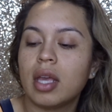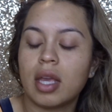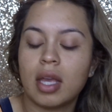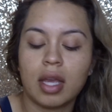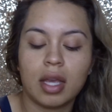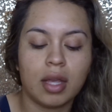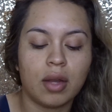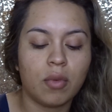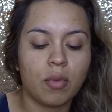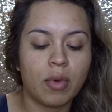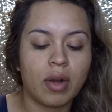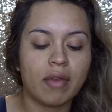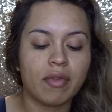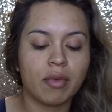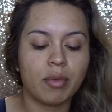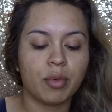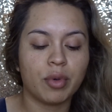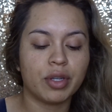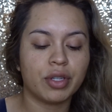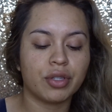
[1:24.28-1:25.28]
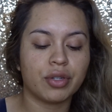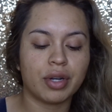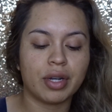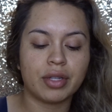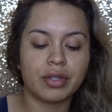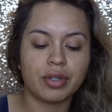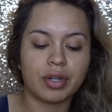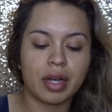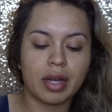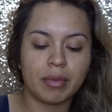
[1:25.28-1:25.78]
in whatever
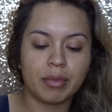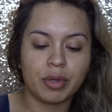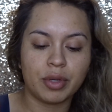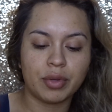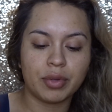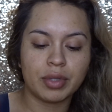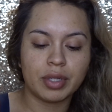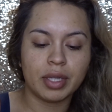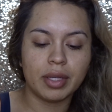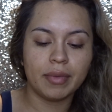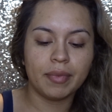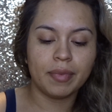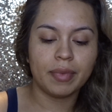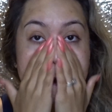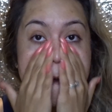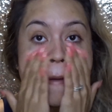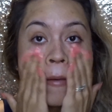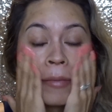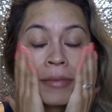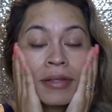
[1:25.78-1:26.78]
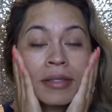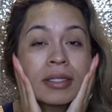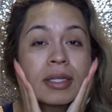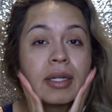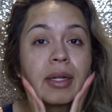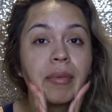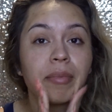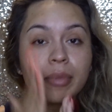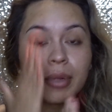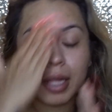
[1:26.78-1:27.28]
moisturizer I'm using. I'm just
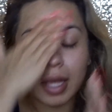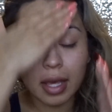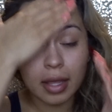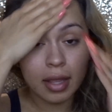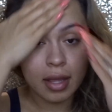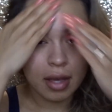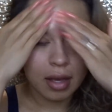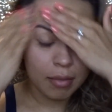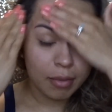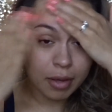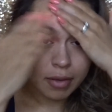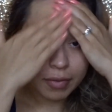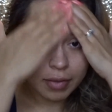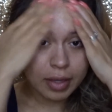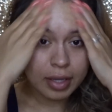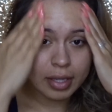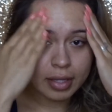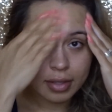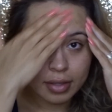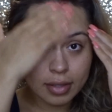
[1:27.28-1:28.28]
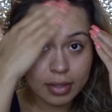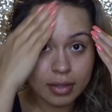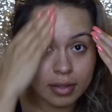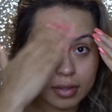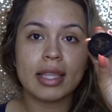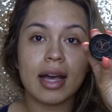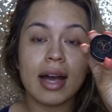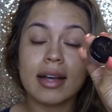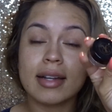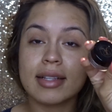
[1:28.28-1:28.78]
gonna apply that on my face.
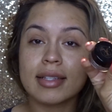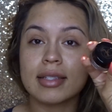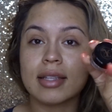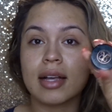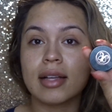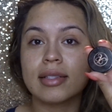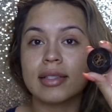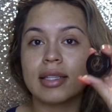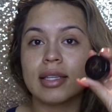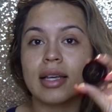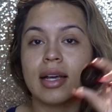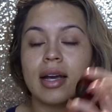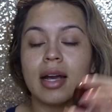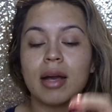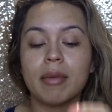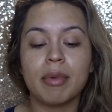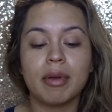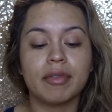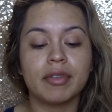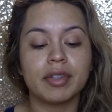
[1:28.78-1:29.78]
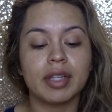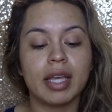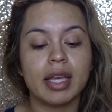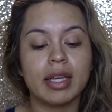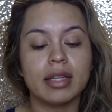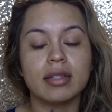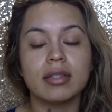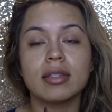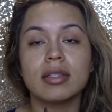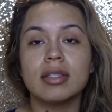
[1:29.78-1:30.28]
The Anastasia Beverly
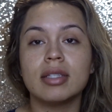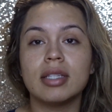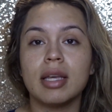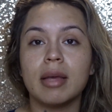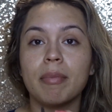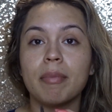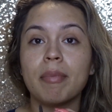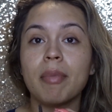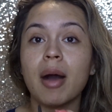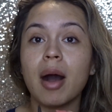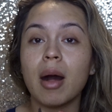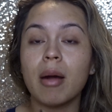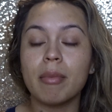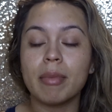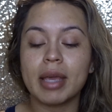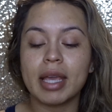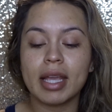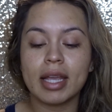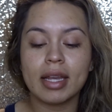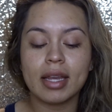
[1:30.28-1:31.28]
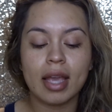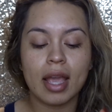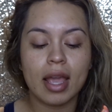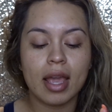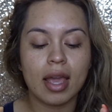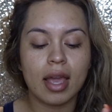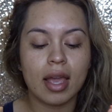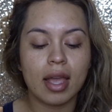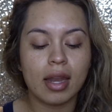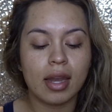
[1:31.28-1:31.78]
Hills Dip Pomade
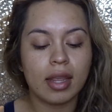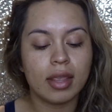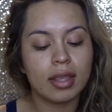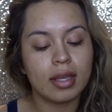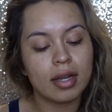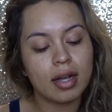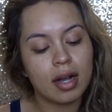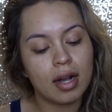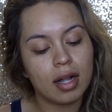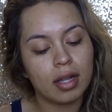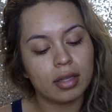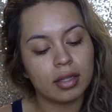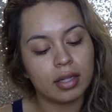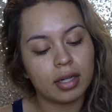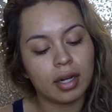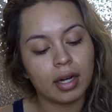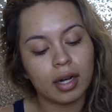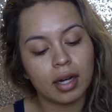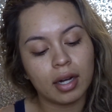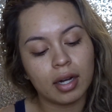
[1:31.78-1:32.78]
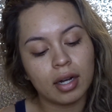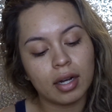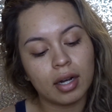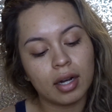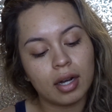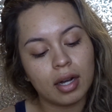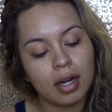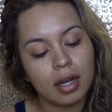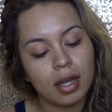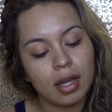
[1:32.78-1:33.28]
in the
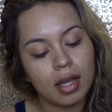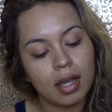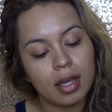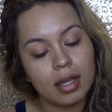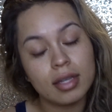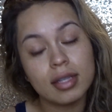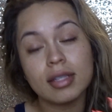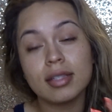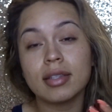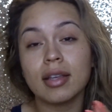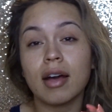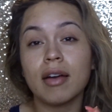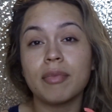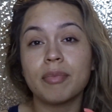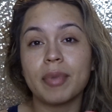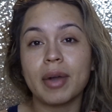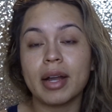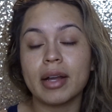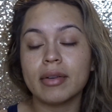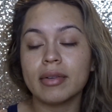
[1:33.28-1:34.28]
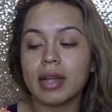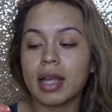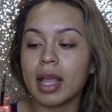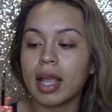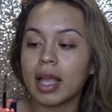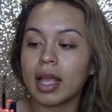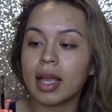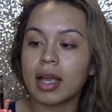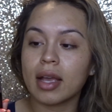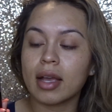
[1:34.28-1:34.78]
color Soft Brown
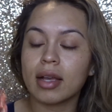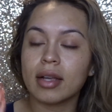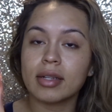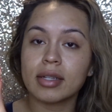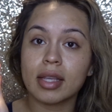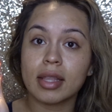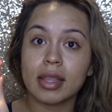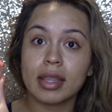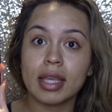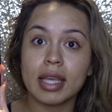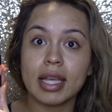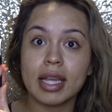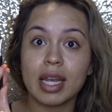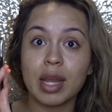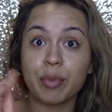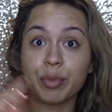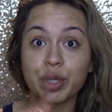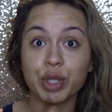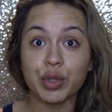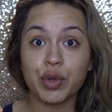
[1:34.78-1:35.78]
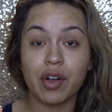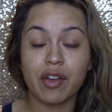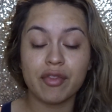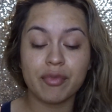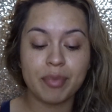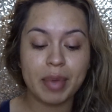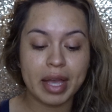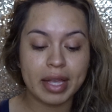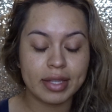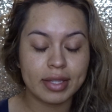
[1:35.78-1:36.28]
and the number
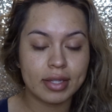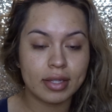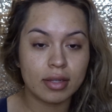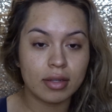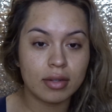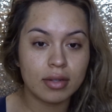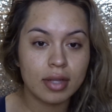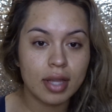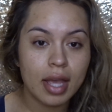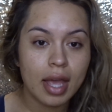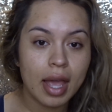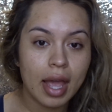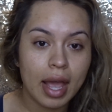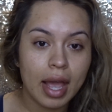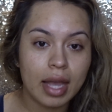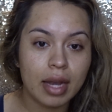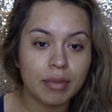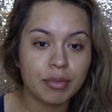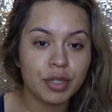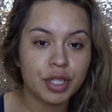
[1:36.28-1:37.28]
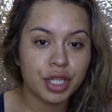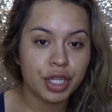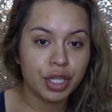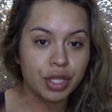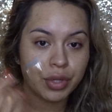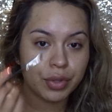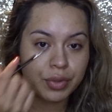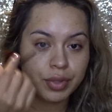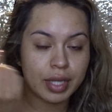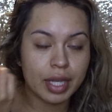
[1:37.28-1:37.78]
12 pencil. And I'm just
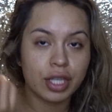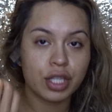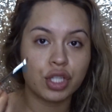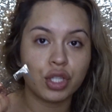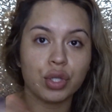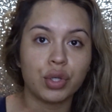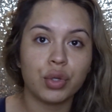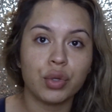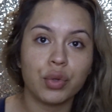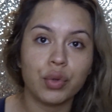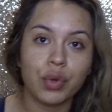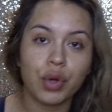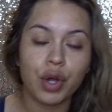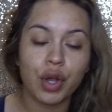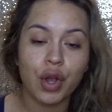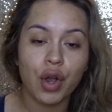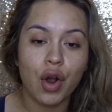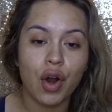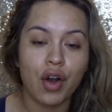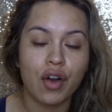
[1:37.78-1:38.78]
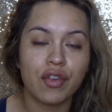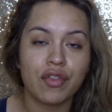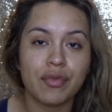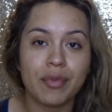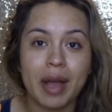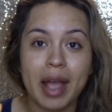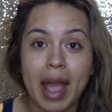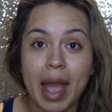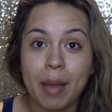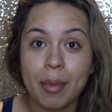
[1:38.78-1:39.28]
gonna use that to carve
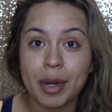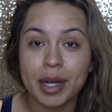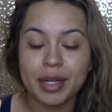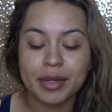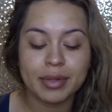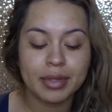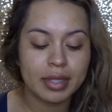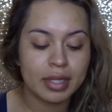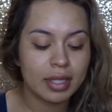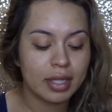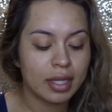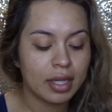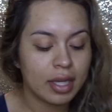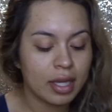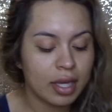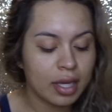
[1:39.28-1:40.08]
my eyebrows.